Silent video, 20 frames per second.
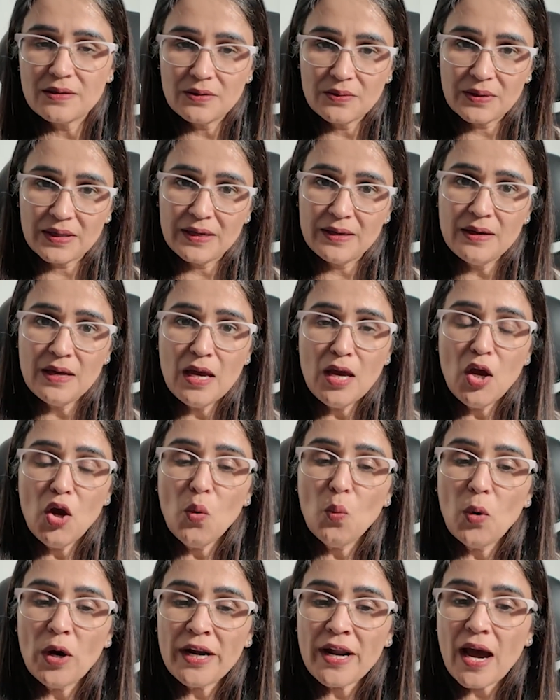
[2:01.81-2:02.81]
Okay.
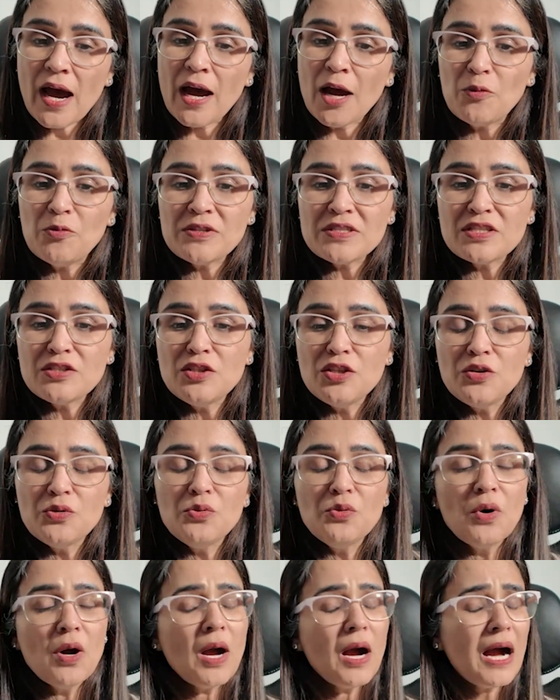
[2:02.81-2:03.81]
When I was
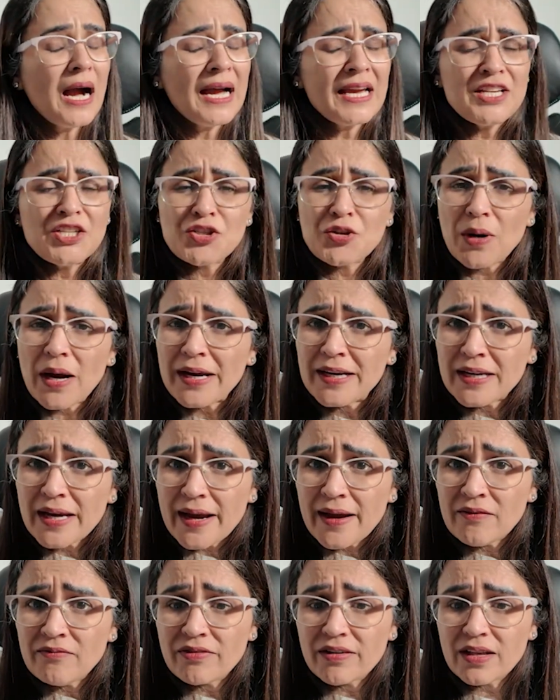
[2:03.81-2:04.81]
new, I tried
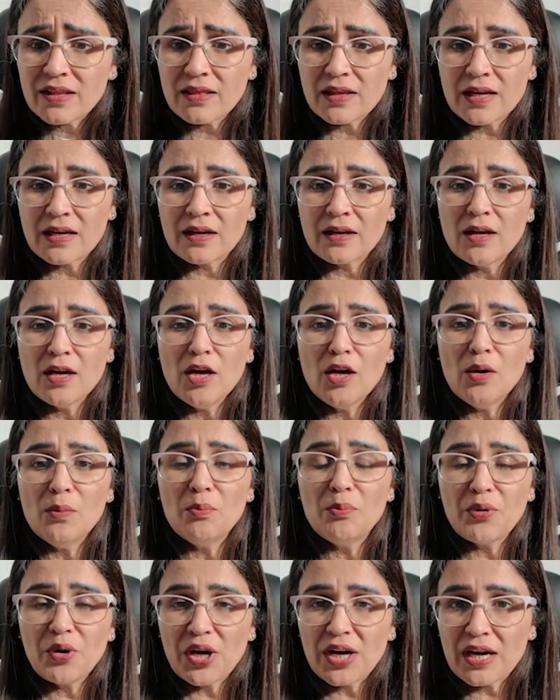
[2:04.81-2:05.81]
everything.
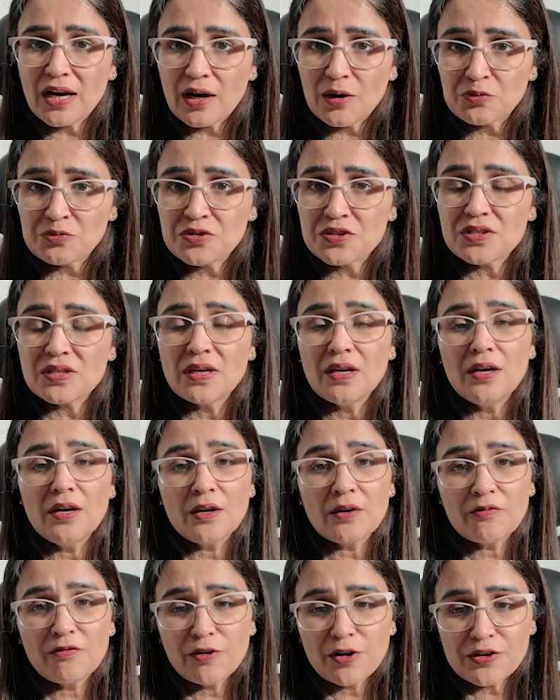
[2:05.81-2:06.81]
Breakouts,
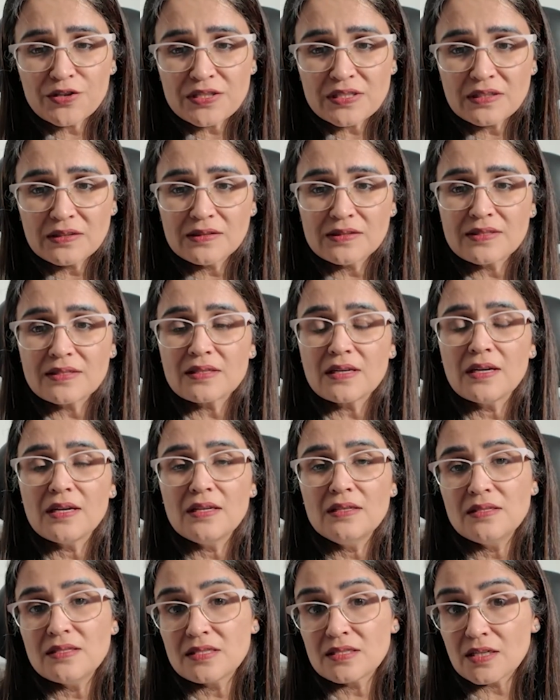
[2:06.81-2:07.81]
reversals,
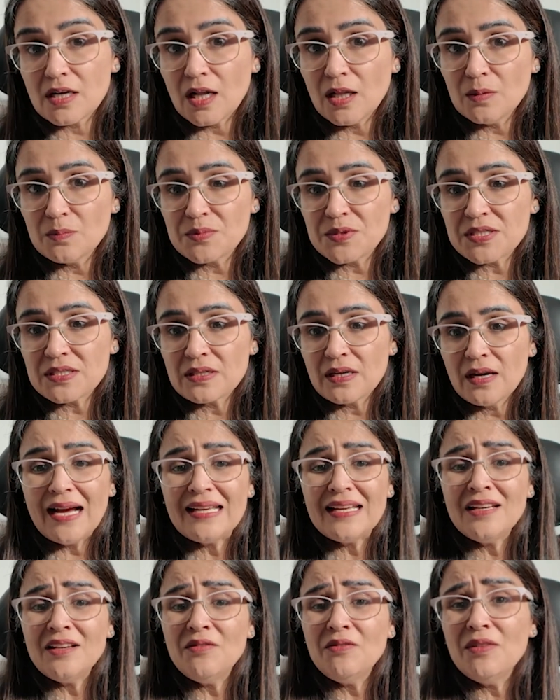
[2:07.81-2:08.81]
scalps. I
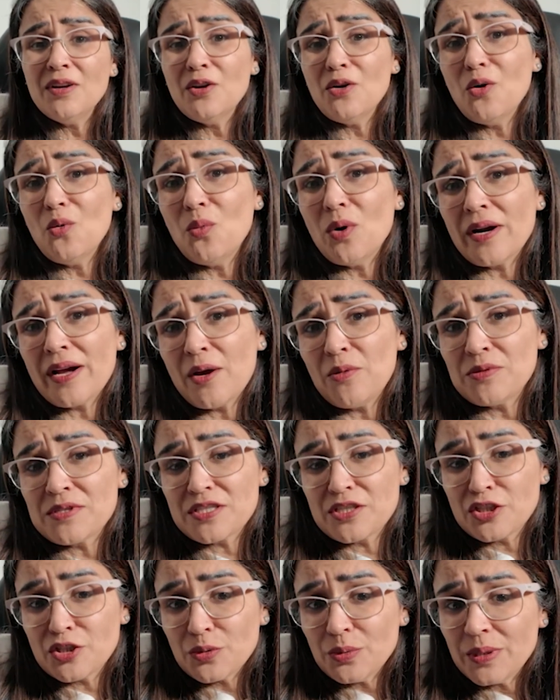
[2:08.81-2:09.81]
didn't even know what I
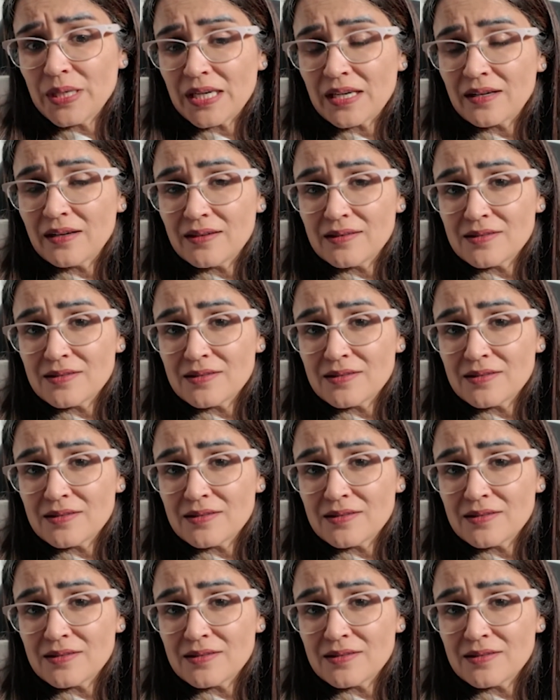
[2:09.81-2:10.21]
was doing.